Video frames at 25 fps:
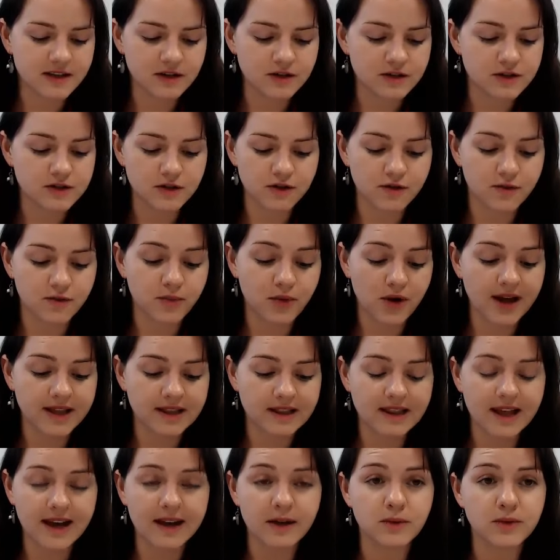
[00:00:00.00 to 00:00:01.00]
their sort of
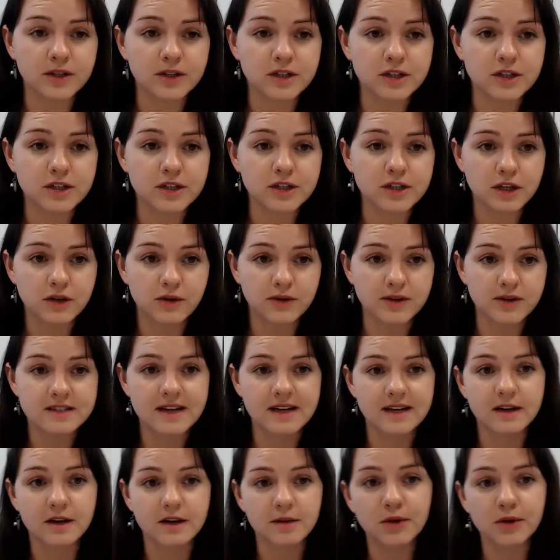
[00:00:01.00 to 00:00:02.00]
brand language. You were
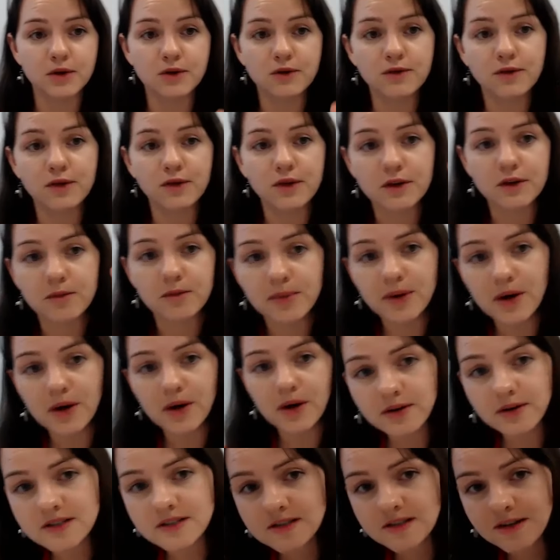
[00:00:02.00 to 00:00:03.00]
sent a beautiful little
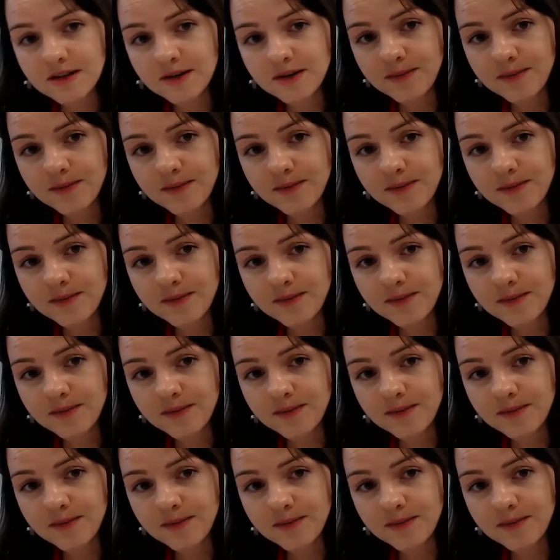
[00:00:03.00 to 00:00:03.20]
box.